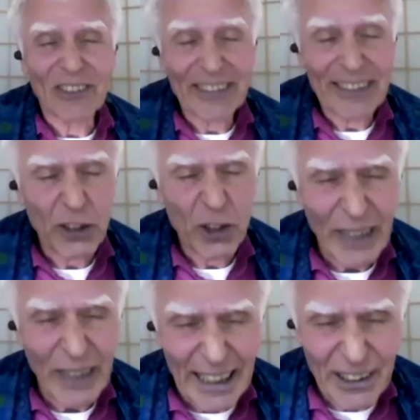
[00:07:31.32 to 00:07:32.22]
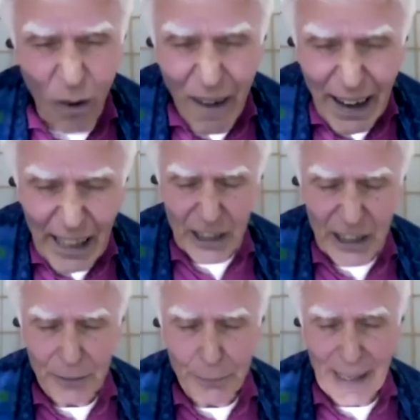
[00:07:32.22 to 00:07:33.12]
you talk
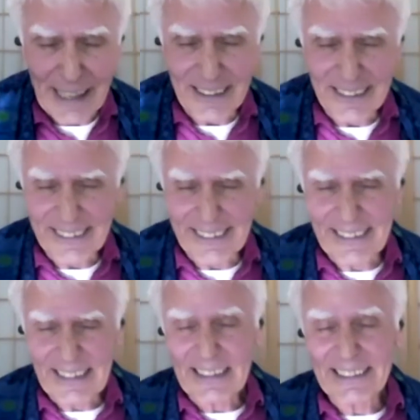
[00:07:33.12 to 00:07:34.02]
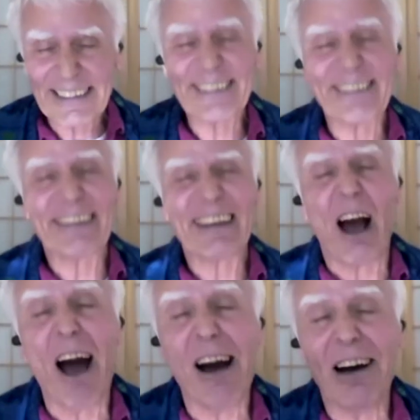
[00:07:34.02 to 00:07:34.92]
about is the
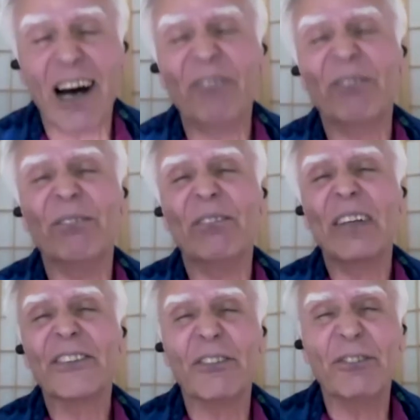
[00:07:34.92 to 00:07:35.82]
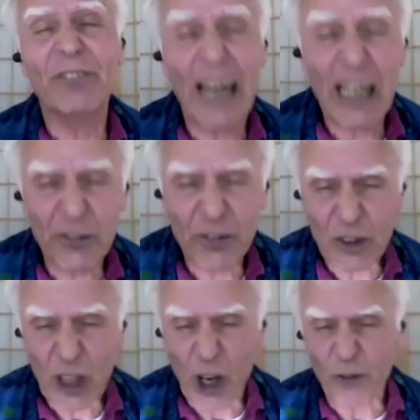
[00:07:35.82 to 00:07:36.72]
um, survival
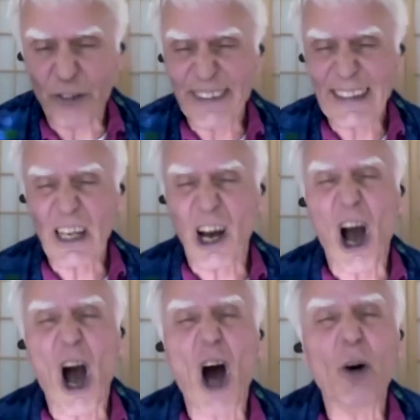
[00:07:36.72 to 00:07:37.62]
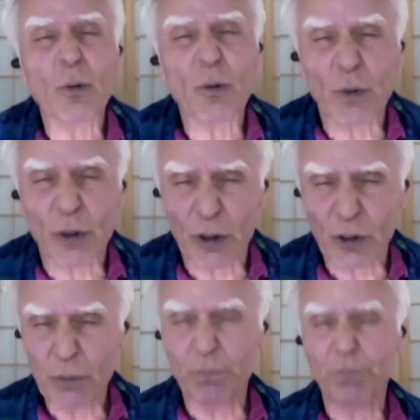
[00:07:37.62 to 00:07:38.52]
of the old
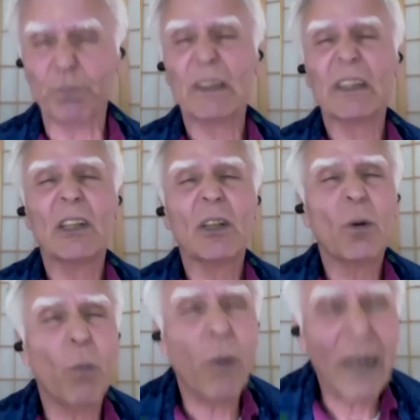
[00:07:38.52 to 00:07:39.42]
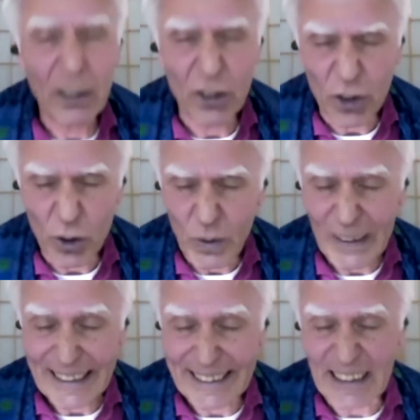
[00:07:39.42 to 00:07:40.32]
world
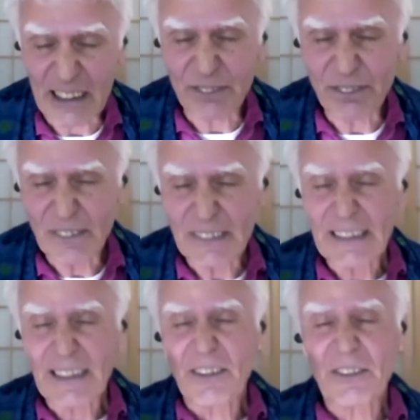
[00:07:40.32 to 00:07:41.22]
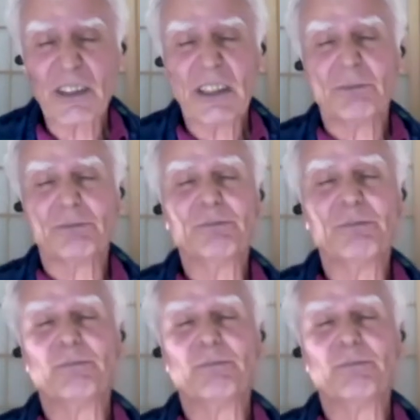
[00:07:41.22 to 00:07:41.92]
order, hmm? the hmm,